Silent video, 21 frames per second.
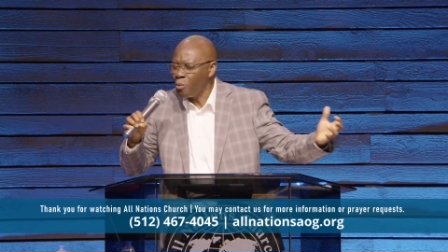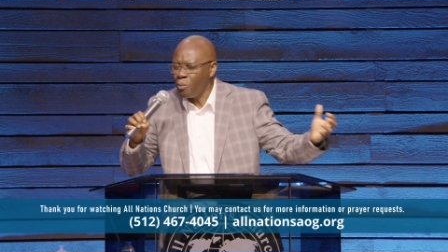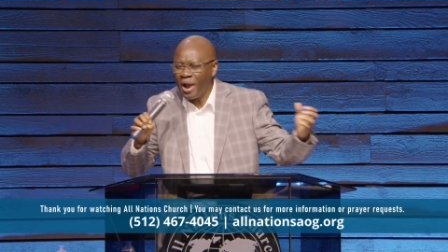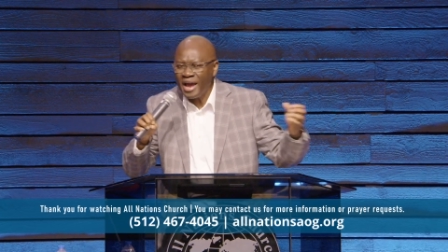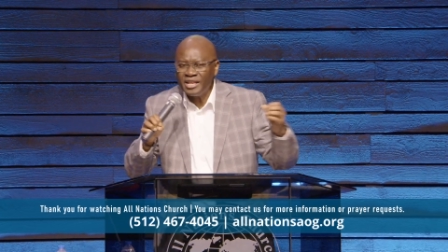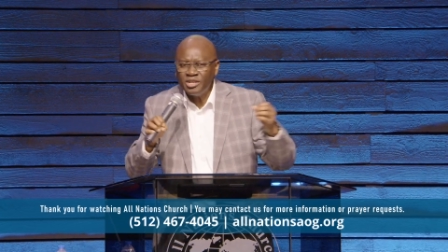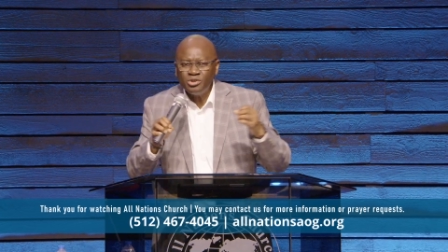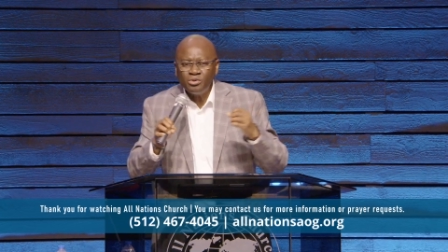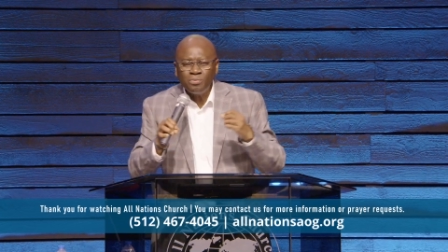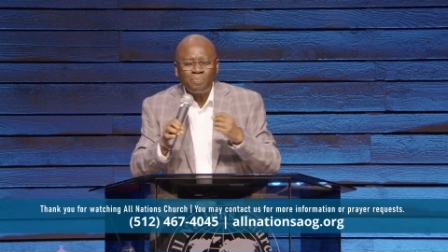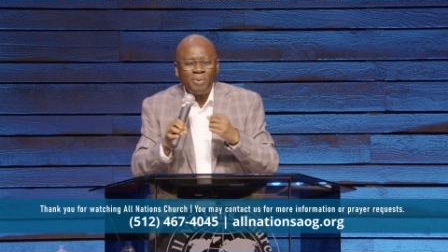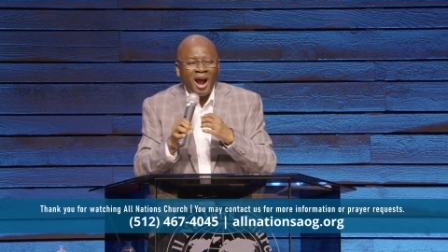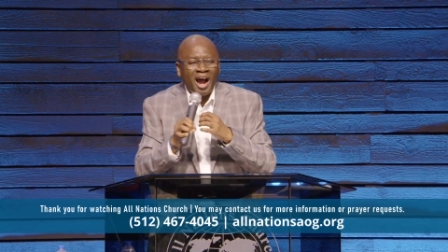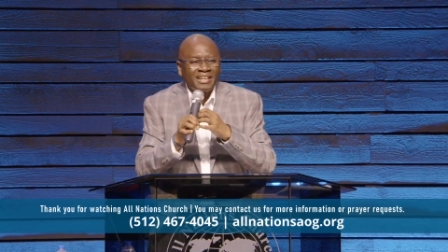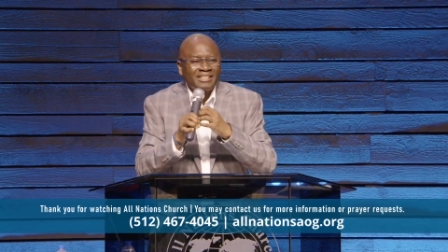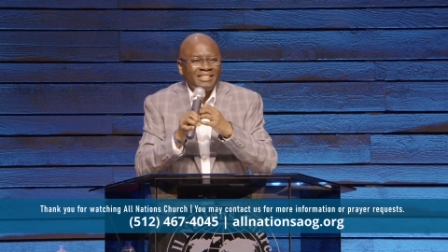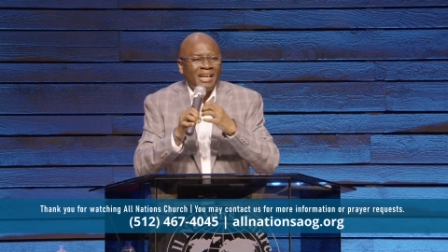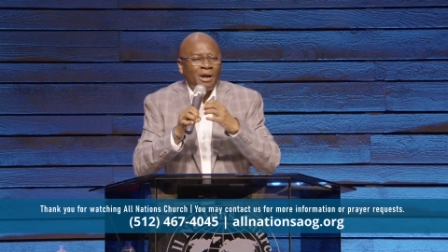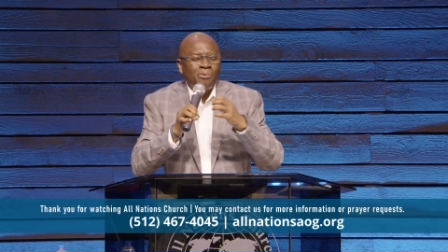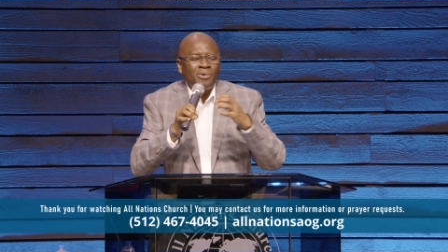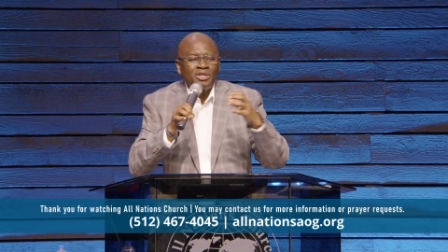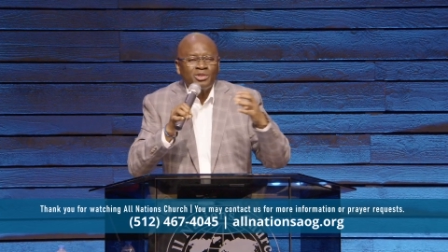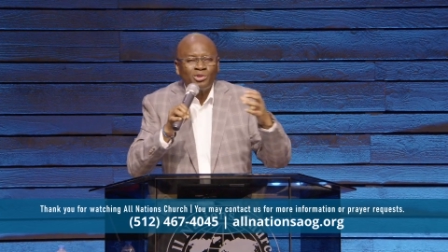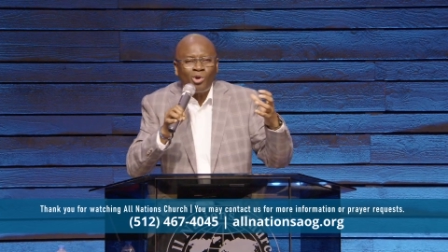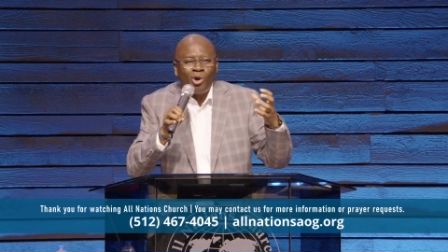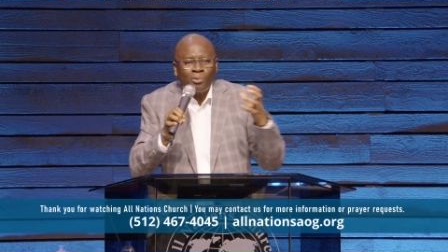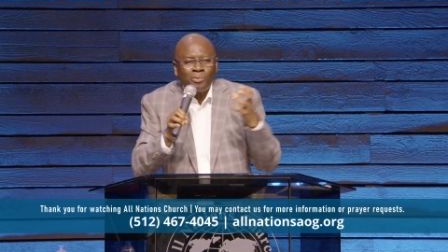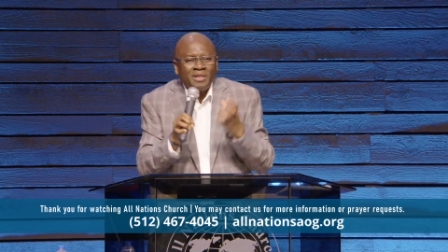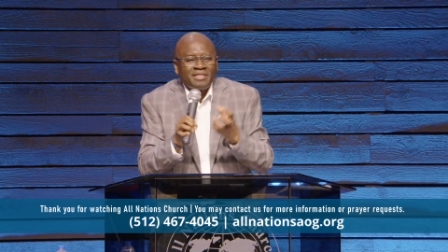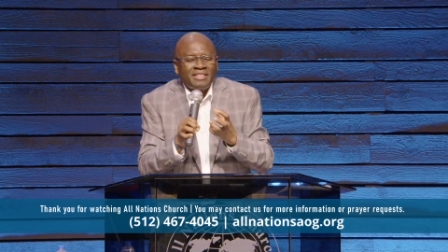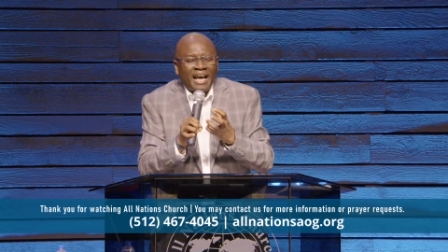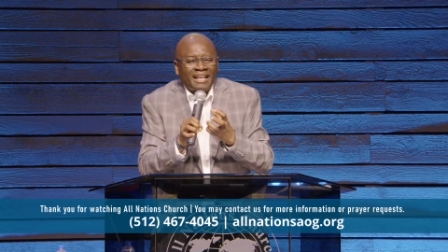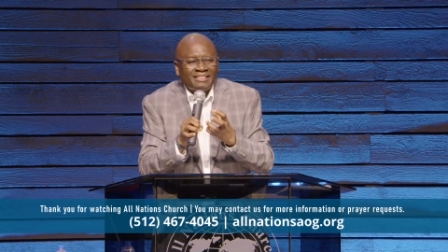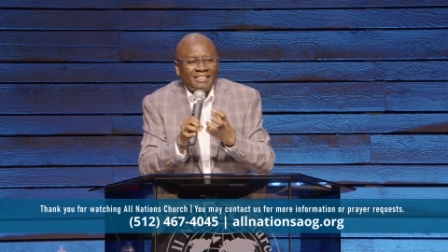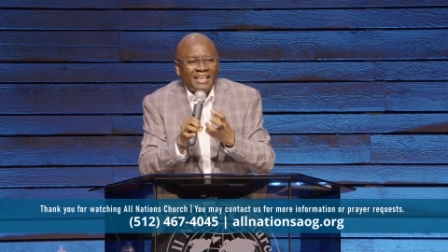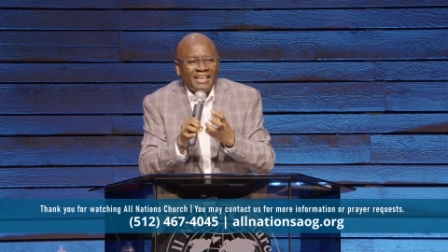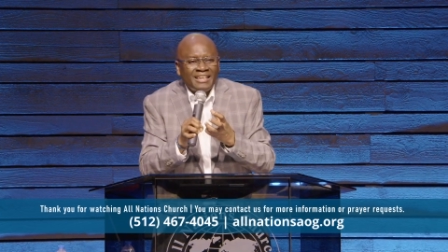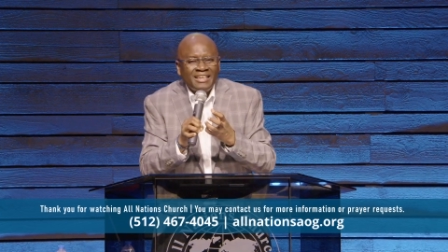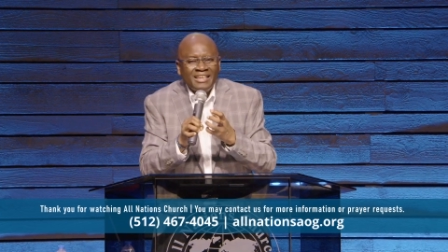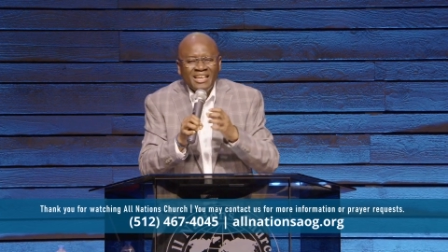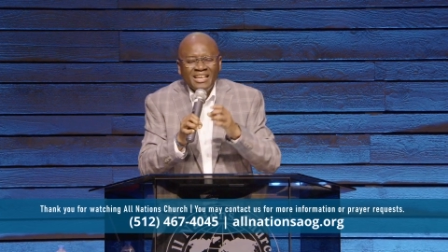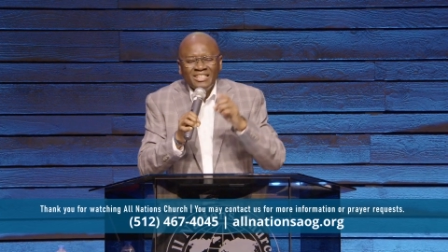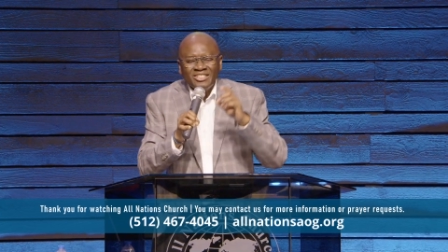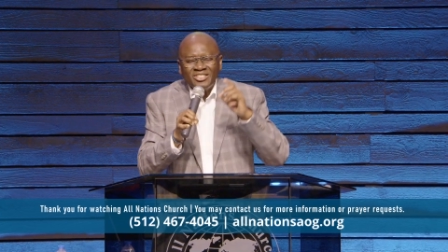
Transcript: when you partner with God with that thing,